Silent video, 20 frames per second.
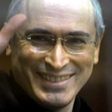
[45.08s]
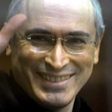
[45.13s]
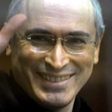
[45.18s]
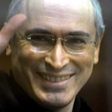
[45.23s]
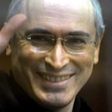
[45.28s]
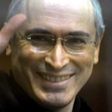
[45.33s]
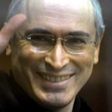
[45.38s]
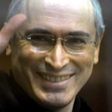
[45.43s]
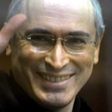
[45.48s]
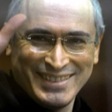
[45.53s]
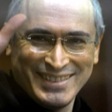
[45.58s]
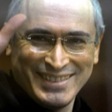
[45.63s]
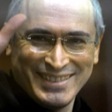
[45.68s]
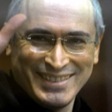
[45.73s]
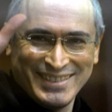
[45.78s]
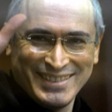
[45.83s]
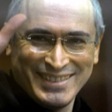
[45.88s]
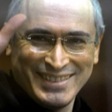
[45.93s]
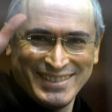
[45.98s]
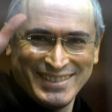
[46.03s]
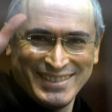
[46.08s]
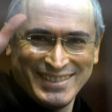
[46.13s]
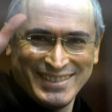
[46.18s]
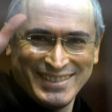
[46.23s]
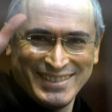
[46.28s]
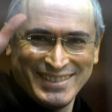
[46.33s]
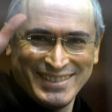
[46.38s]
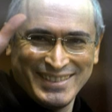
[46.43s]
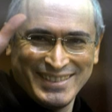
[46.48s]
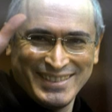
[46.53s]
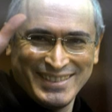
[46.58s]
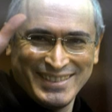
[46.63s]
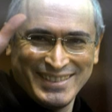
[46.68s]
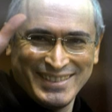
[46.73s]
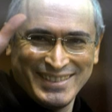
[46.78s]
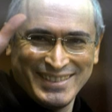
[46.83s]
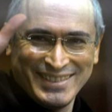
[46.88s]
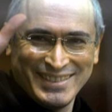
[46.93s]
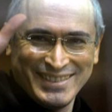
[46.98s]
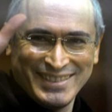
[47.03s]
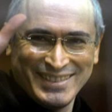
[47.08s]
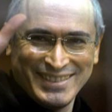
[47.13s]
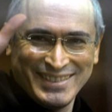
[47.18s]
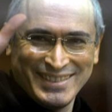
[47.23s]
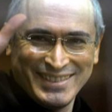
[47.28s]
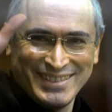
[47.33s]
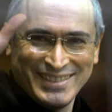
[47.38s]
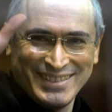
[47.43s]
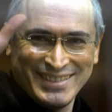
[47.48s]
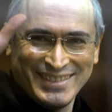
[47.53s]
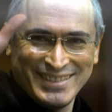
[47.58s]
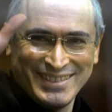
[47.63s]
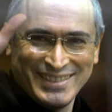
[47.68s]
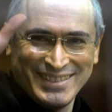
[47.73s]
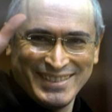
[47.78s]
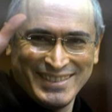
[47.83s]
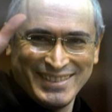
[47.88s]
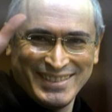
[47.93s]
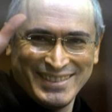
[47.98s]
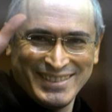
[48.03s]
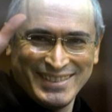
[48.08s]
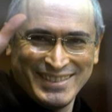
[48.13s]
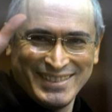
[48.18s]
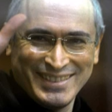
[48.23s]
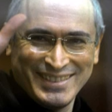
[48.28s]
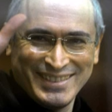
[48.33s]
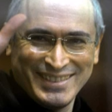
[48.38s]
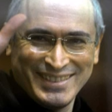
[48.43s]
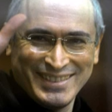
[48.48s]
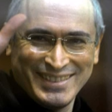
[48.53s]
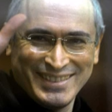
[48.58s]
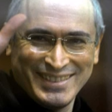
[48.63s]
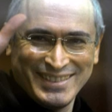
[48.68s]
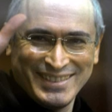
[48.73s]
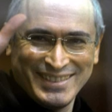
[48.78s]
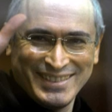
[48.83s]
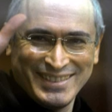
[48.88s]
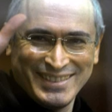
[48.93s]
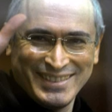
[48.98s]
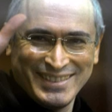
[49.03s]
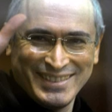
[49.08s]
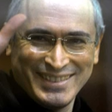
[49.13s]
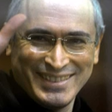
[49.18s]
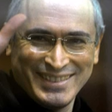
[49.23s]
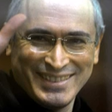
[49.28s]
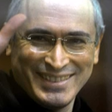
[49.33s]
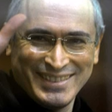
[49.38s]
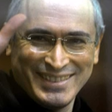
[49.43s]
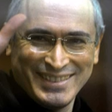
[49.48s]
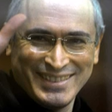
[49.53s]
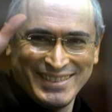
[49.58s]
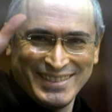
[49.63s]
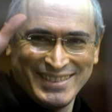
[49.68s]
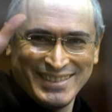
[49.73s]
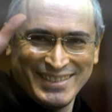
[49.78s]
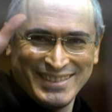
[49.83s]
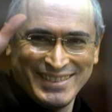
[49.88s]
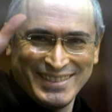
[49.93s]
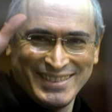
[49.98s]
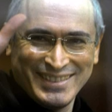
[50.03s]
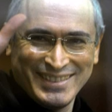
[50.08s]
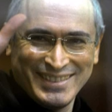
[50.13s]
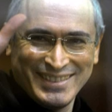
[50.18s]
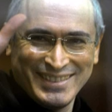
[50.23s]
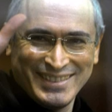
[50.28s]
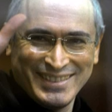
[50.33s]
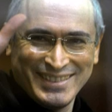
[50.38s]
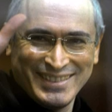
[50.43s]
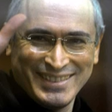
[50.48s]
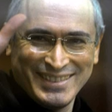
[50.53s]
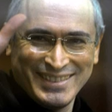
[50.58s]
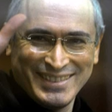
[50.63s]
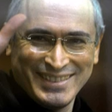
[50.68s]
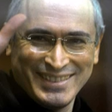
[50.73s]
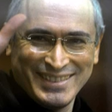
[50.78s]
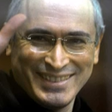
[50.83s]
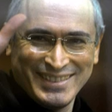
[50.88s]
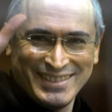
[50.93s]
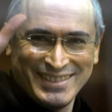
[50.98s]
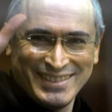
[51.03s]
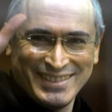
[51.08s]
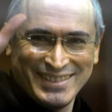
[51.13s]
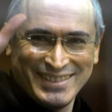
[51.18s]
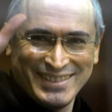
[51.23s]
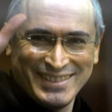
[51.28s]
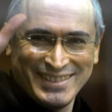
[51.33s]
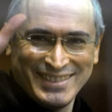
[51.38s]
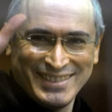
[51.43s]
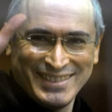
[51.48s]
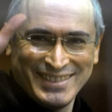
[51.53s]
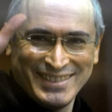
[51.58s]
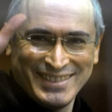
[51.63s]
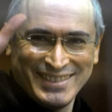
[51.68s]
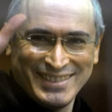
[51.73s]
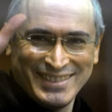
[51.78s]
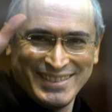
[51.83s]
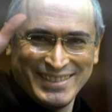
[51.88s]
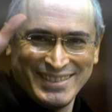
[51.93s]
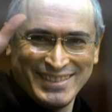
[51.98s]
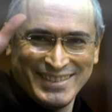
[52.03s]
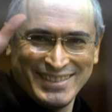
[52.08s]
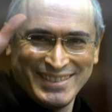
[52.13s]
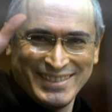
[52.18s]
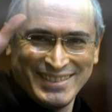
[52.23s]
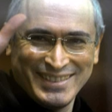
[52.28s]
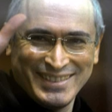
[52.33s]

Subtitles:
[no speech]